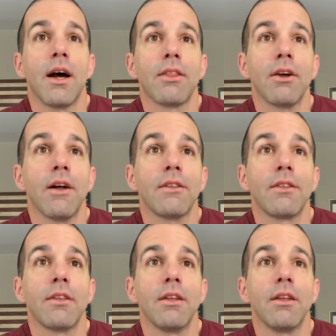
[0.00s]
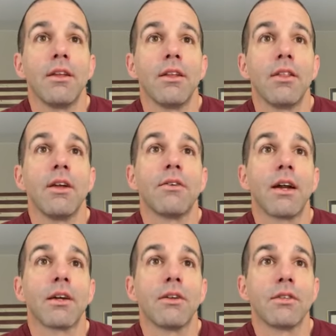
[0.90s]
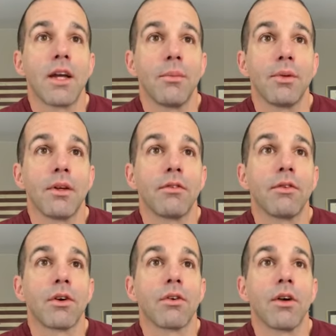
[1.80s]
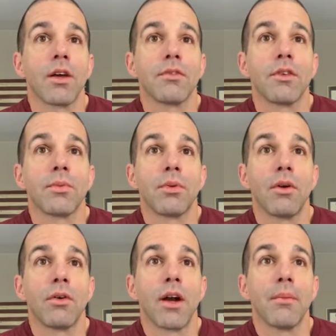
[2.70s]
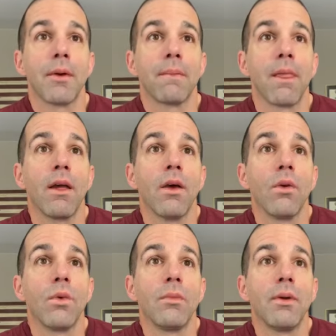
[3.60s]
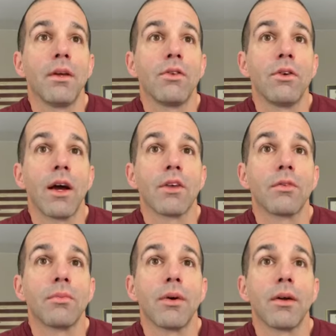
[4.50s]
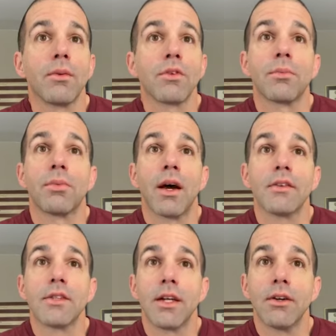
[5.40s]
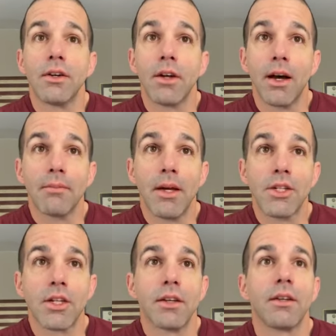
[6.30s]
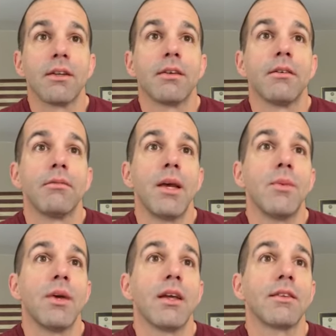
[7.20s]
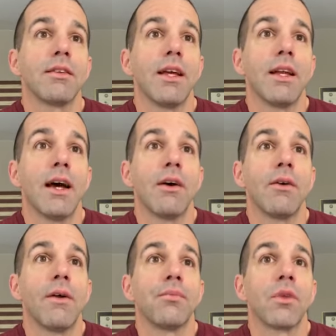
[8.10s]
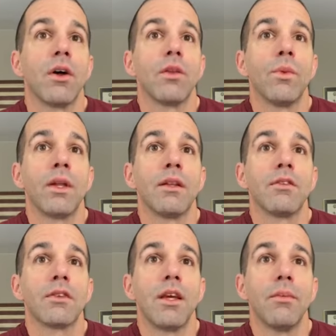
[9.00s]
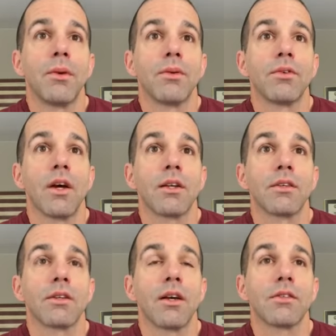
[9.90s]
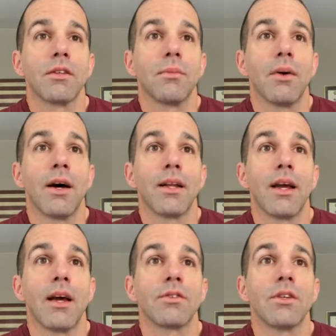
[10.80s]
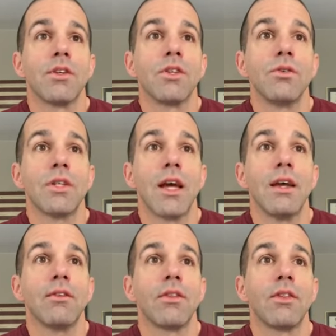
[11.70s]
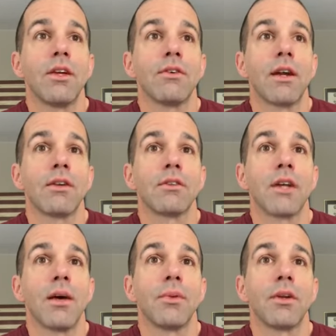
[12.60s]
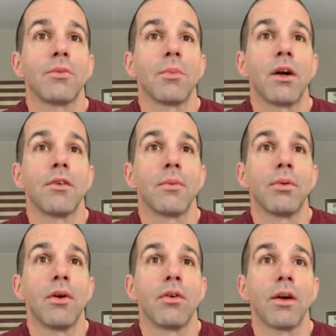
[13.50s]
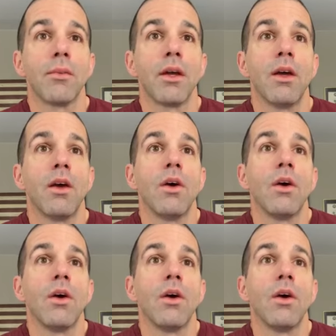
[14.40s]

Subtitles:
I thought that the theoretical template for CrossFit's programming would be addressed, but was surprised to hear it not mentioned. Maybe it gets laid out on the weekly scheme, but it was not discussed in the podcast. Do you take the theoretical template as part of your programming,